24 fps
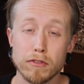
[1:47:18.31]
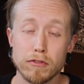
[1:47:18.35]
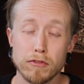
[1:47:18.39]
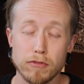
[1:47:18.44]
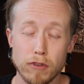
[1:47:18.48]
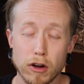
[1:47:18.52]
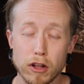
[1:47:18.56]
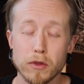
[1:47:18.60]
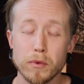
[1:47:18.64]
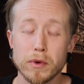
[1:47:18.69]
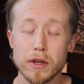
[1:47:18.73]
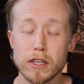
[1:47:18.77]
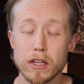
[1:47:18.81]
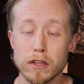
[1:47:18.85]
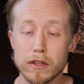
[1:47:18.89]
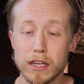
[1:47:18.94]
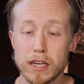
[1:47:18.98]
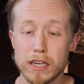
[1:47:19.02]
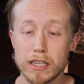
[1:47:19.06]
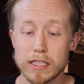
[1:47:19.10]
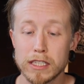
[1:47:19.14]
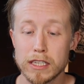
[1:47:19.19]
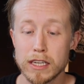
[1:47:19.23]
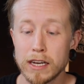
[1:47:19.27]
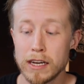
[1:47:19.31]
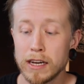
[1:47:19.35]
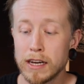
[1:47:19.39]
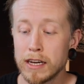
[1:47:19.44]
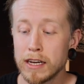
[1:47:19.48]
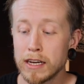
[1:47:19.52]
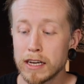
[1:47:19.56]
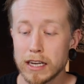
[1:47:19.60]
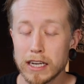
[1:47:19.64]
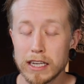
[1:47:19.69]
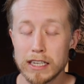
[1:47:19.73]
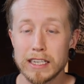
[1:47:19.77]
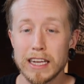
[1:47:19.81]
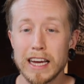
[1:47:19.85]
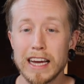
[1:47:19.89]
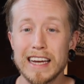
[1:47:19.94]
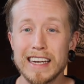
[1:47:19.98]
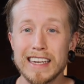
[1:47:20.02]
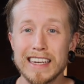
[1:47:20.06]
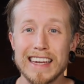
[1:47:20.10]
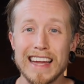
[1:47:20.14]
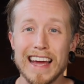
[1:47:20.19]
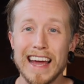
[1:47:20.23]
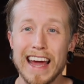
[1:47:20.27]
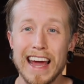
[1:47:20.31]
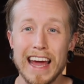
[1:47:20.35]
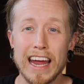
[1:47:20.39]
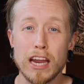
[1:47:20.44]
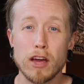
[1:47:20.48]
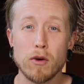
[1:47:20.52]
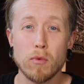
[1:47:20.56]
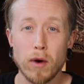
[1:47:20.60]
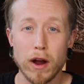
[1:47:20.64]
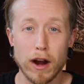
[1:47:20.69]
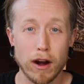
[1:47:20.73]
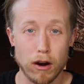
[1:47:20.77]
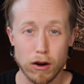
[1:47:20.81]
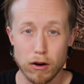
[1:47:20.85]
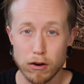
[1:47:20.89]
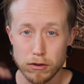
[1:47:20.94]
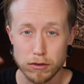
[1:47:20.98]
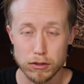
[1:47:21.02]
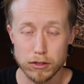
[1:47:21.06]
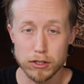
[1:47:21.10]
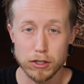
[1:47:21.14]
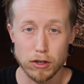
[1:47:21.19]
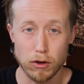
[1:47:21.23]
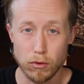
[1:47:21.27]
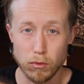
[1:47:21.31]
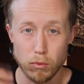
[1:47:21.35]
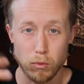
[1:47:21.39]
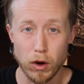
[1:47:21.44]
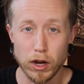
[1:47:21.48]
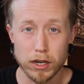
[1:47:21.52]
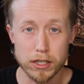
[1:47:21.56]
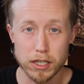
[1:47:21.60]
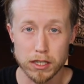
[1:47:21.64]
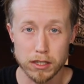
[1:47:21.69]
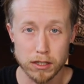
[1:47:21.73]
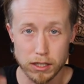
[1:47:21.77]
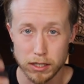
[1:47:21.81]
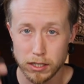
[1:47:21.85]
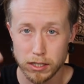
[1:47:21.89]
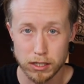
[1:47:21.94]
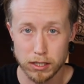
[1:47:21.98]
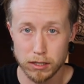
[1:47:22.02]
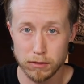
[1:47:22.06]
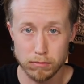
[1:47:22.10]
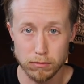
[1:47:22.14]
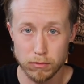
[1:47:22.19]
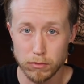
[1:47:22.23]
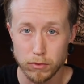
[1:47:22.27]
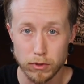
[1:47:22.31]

following the links contained anywhere you're watching this.